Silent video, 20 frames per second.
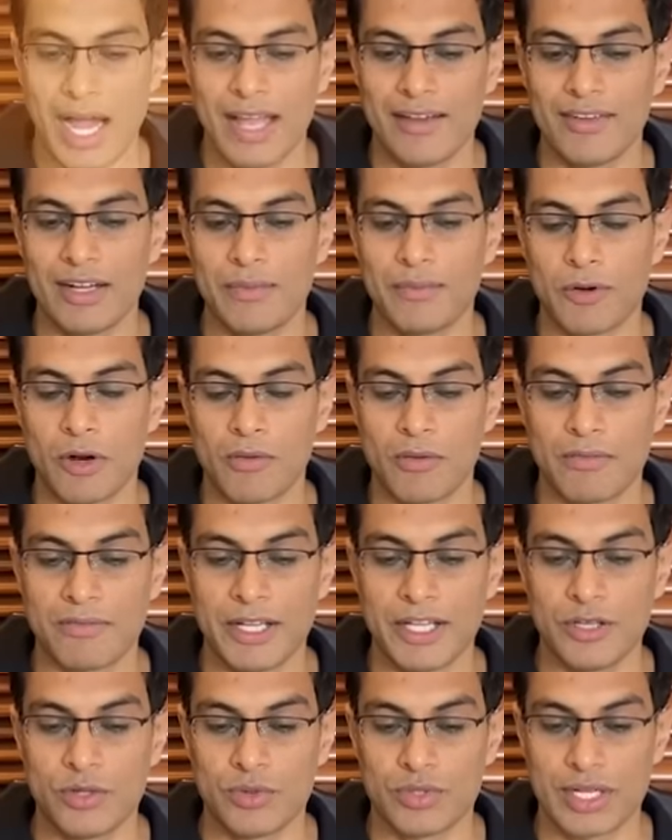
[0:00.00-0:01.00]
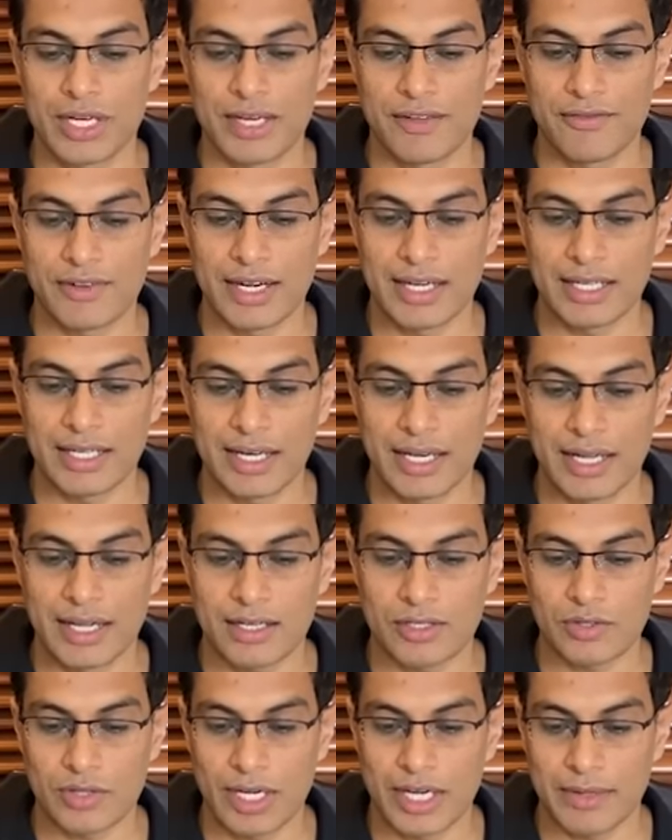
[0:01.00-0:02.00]
I will probably use a different
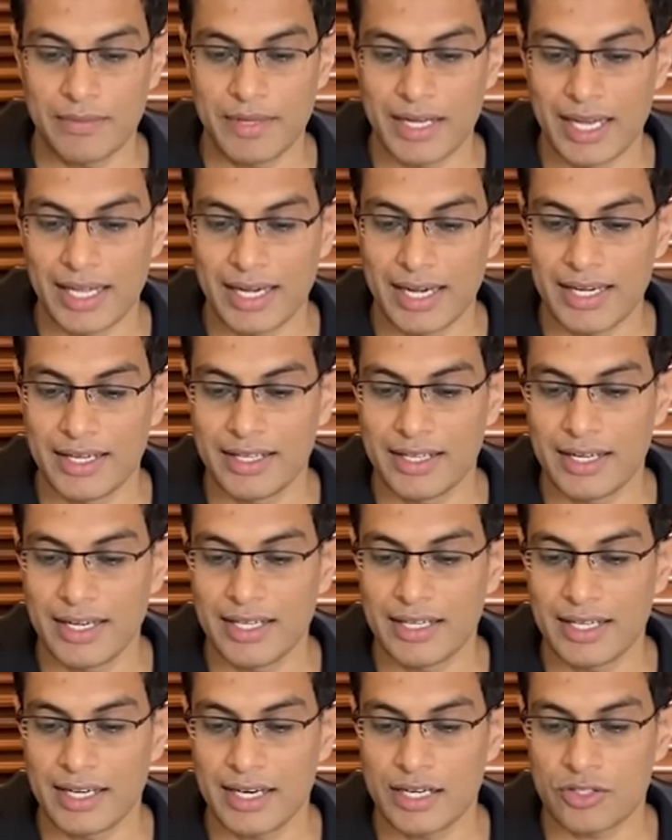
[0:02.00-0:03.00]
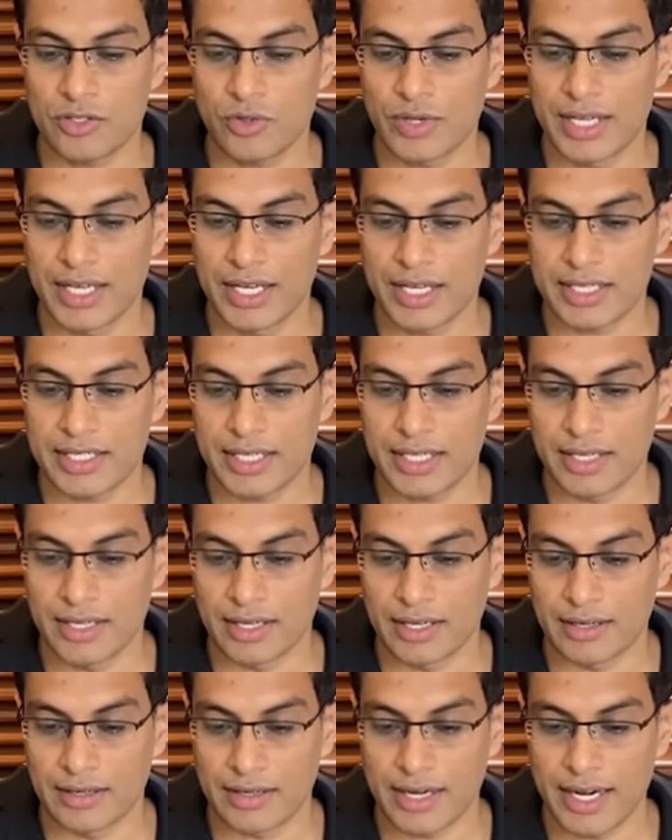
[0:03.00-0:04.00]
color. So let me highlight green color. So here's a
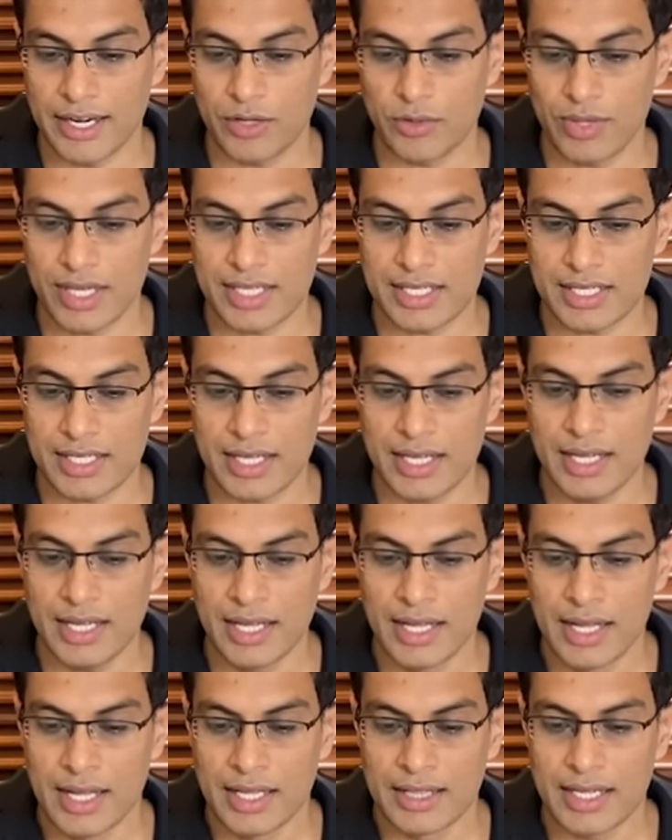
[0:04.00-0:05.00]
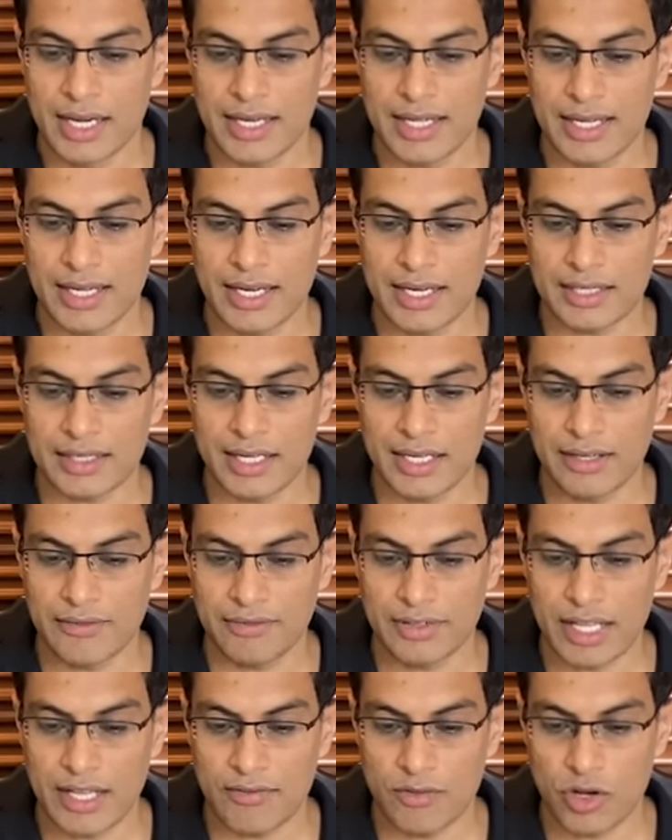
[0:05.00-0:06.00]
here, right? You can see that here the
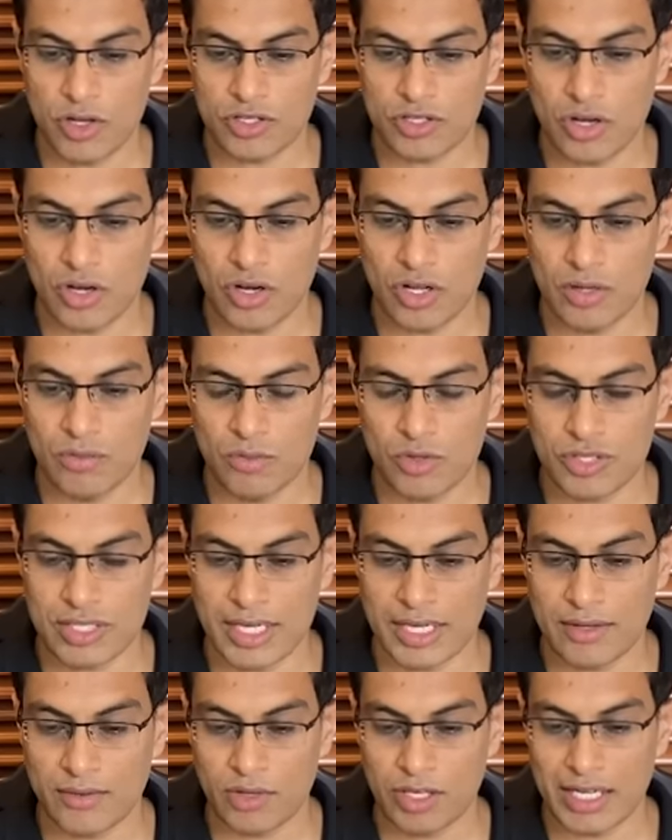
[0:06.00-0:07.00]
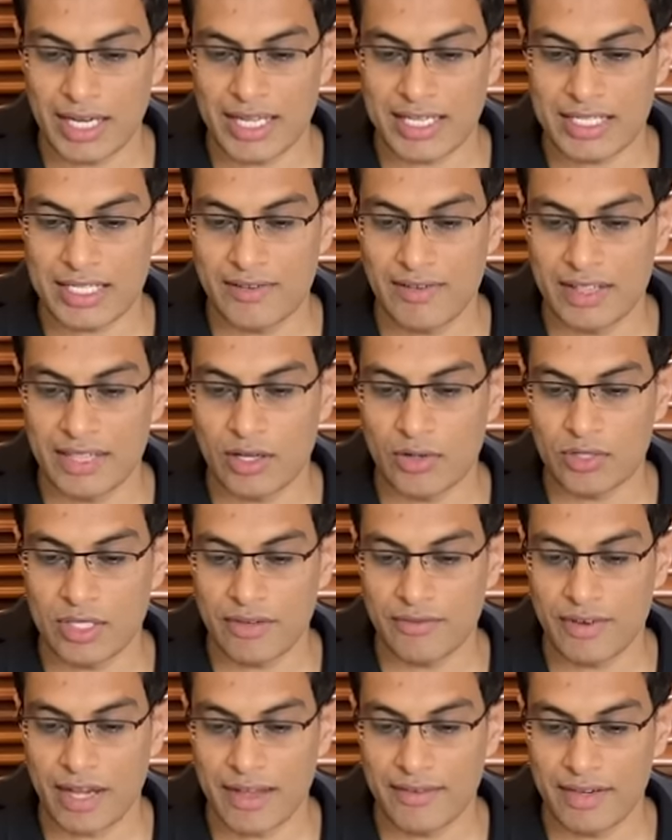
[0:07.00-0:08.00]
Nifty was almost at what, like
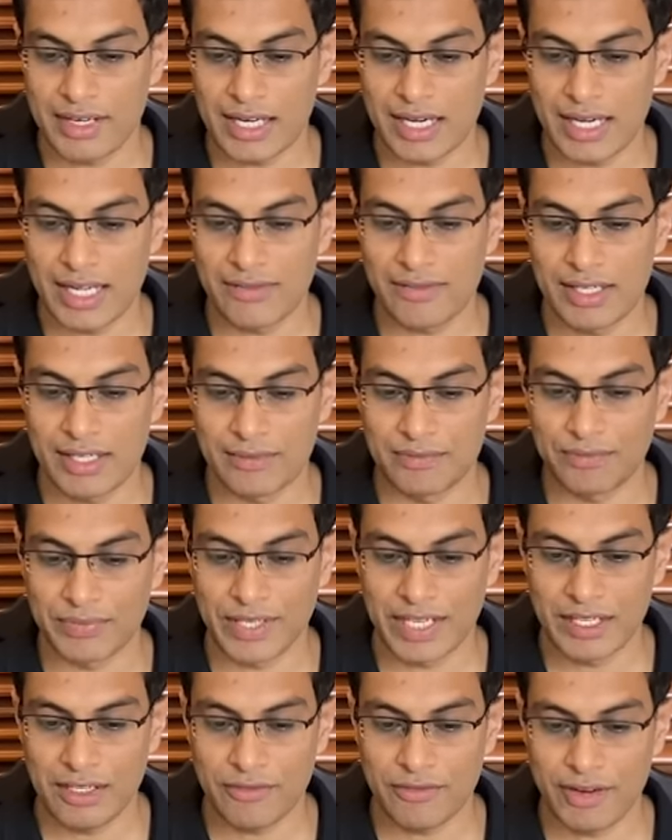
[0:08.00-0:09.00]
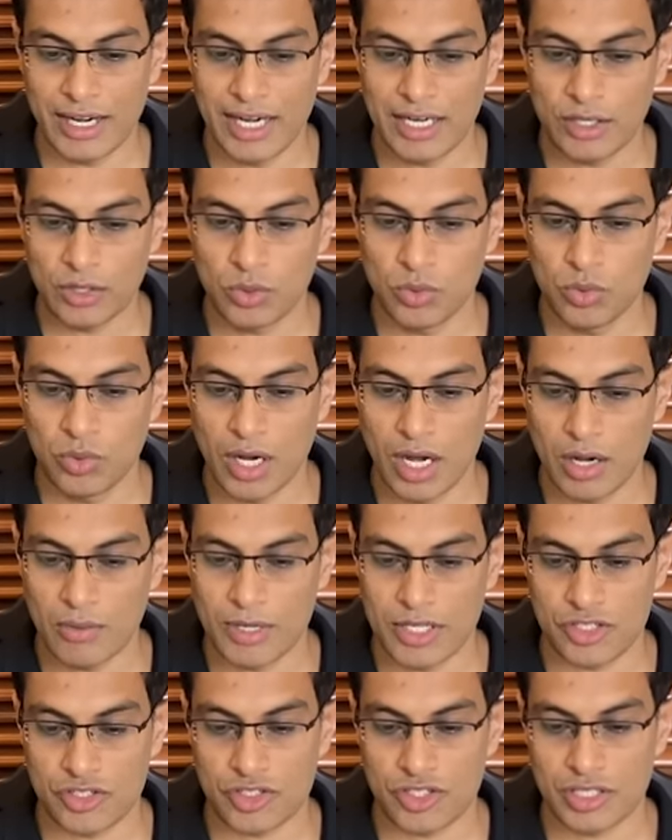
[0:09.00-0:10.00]
7,500 level. It fell to how
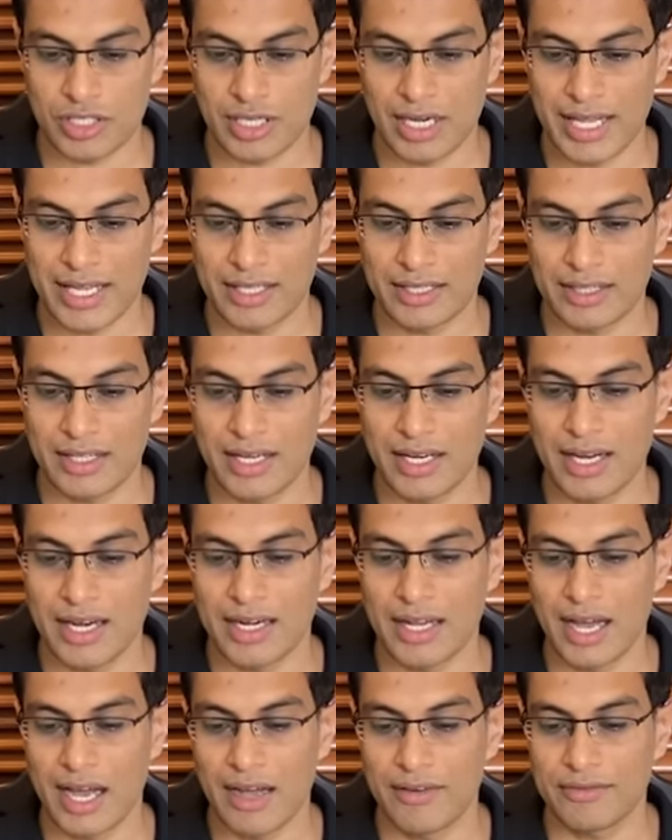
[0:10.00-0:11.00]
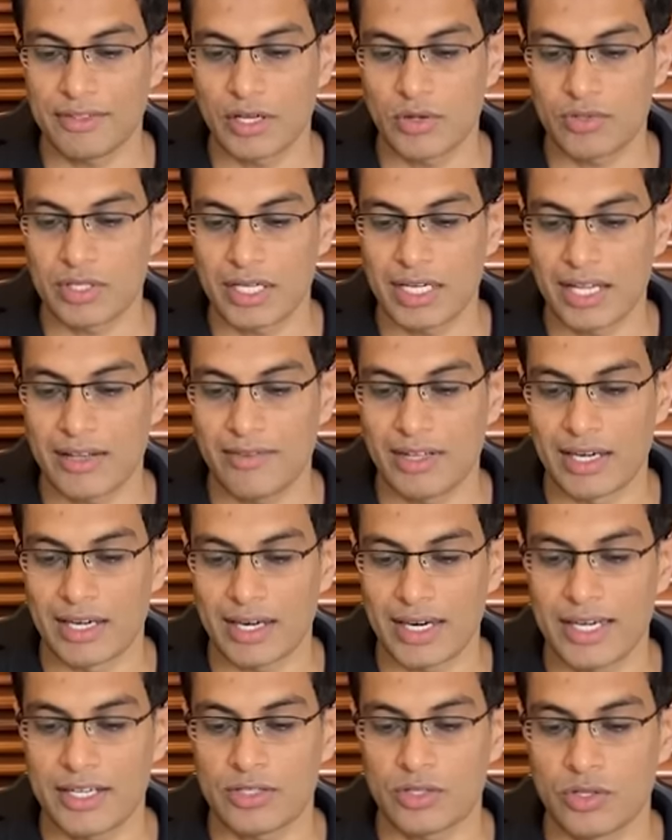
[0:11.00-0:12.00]
much? Like 3,500 level,
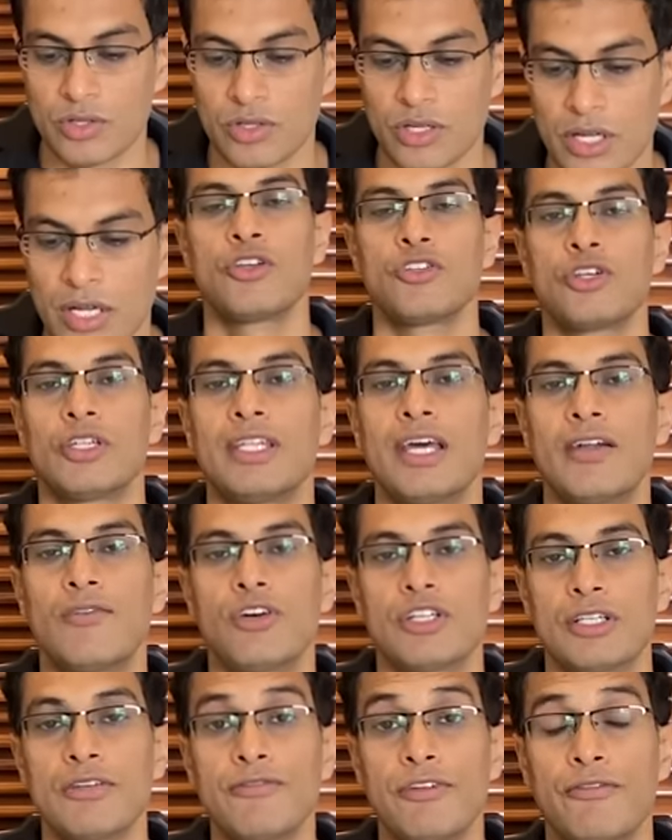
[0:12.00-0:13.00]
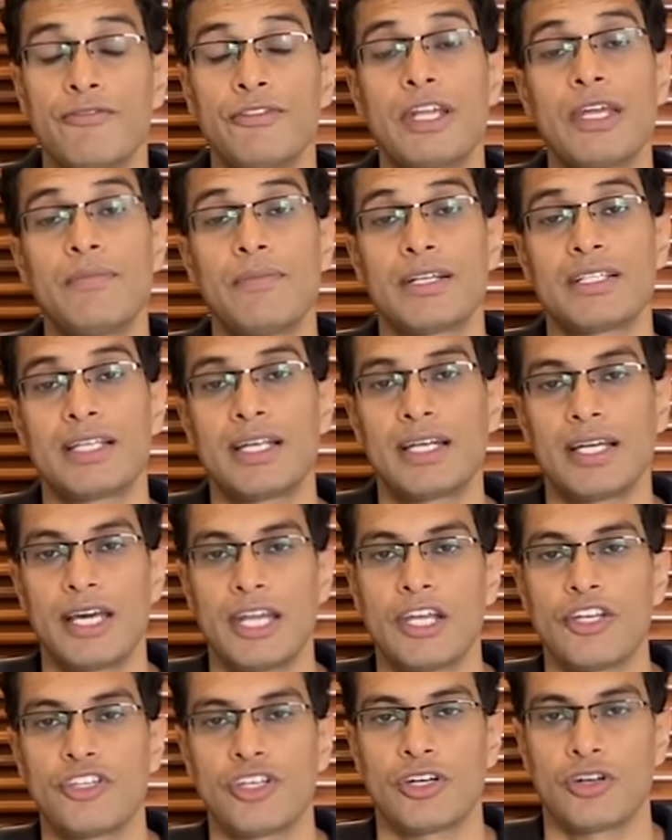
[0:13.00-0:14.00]
right? So there was a 50%
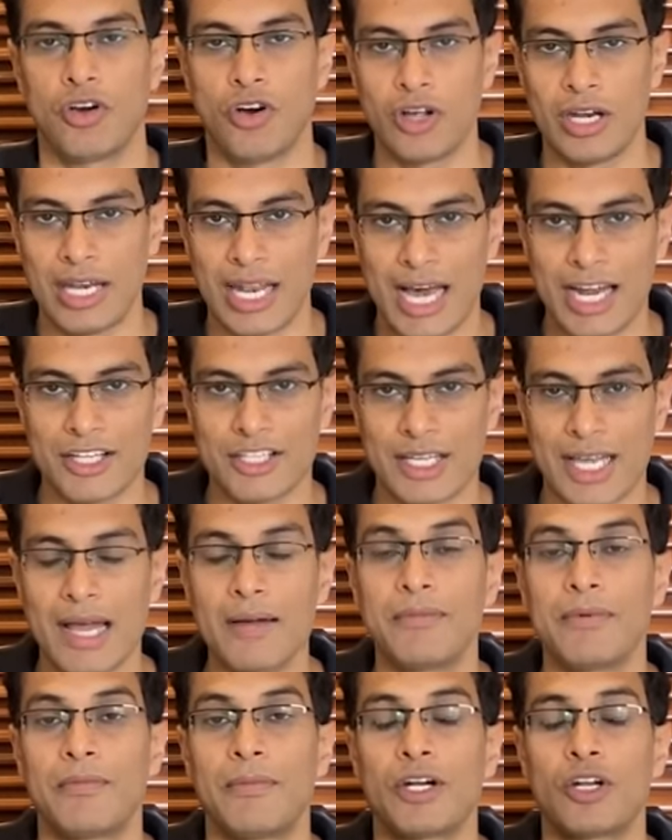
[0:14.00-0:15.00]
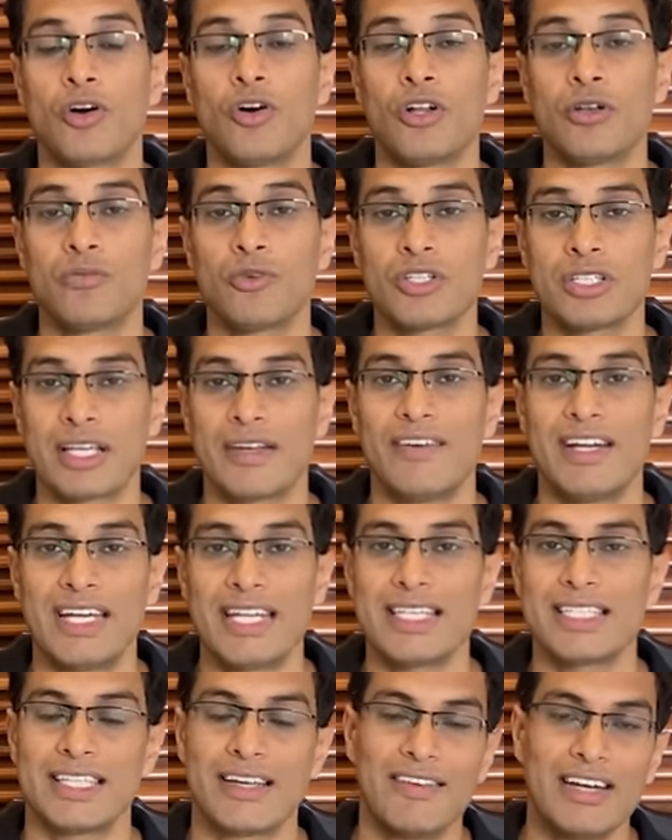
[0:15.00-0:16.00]
correction on large cap, but almost
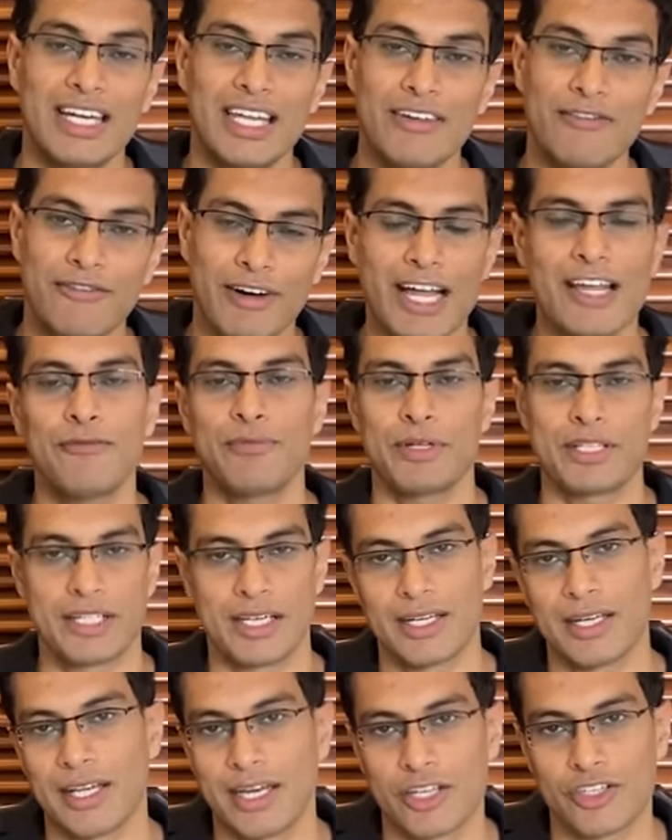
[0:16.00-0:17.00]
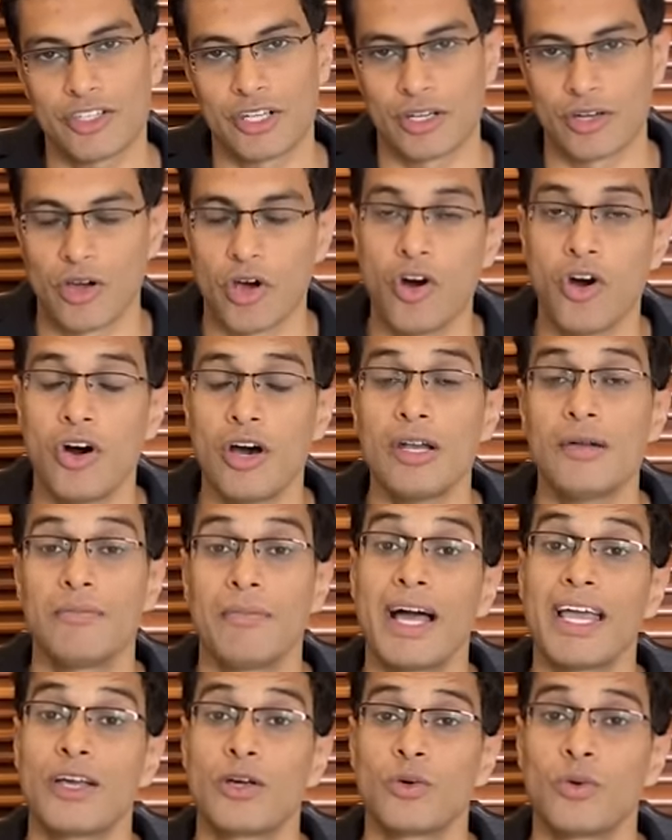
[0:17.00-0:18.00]
70-75% correction on
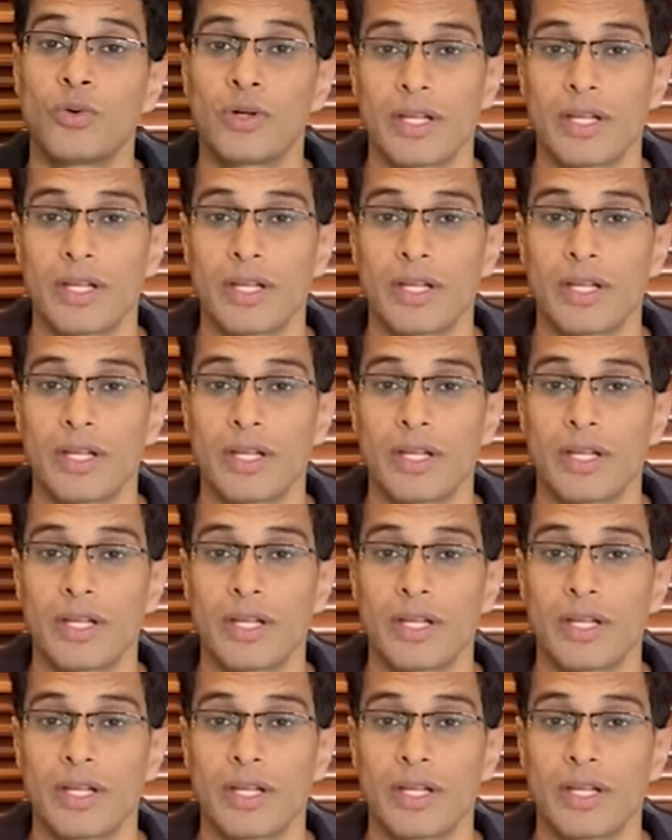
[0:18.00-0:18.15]
micro